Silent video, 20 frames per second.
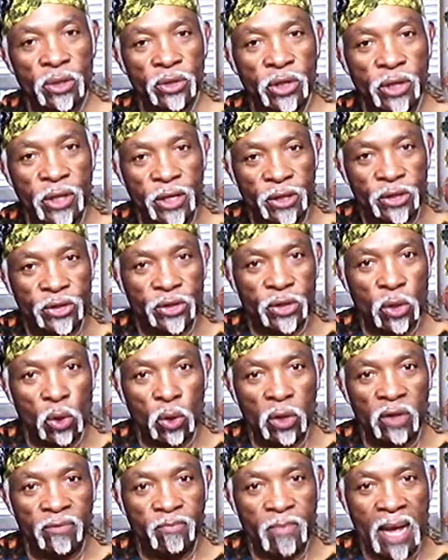to this
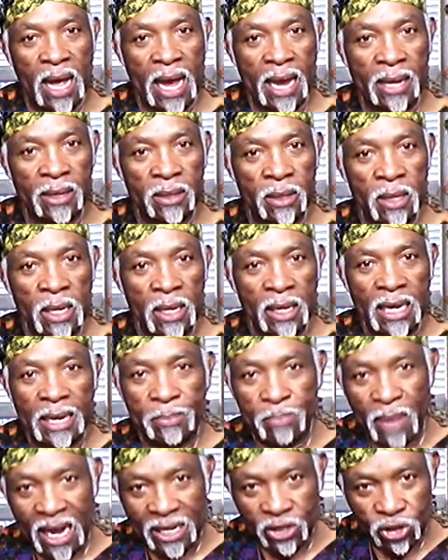soul of mine.
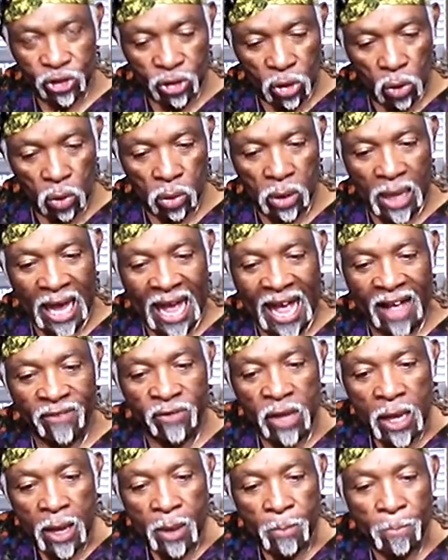Let my soul
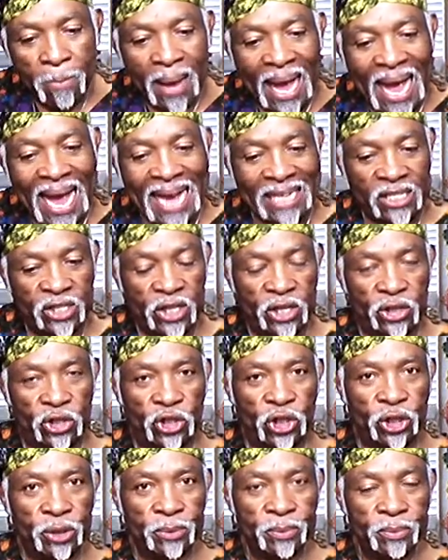have
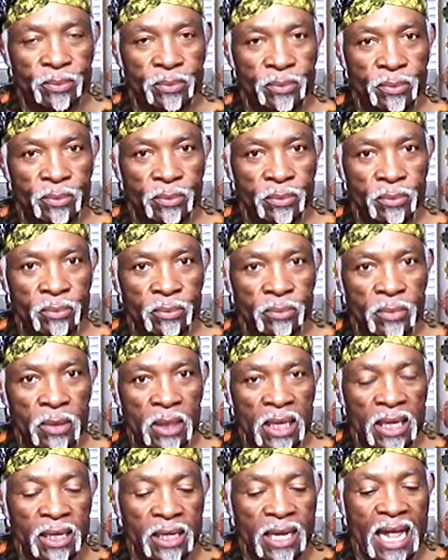passage
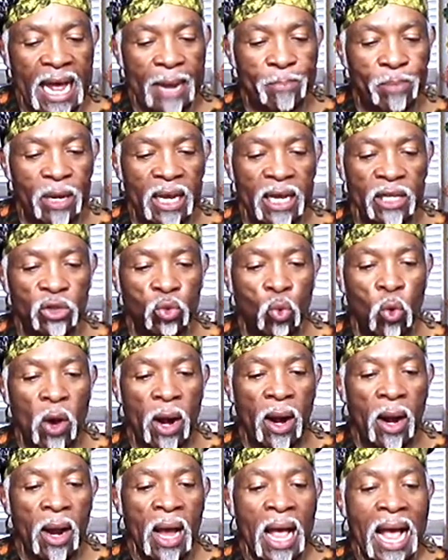into that place
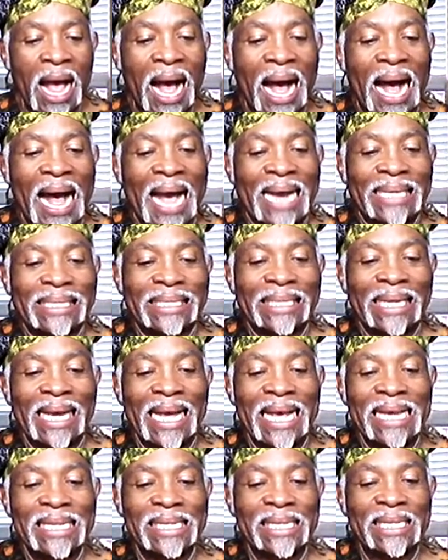where I
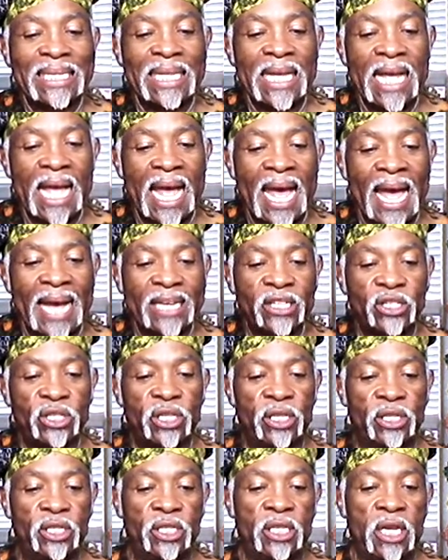taste the
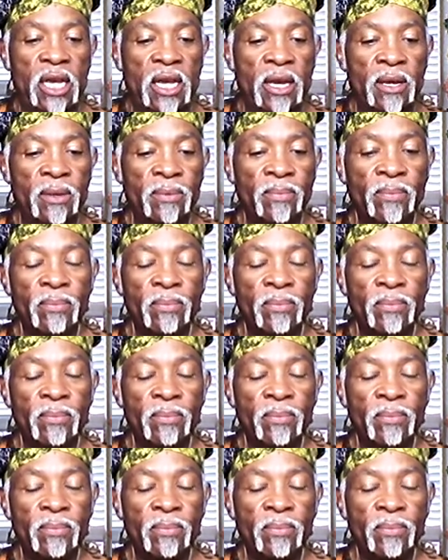ecstasy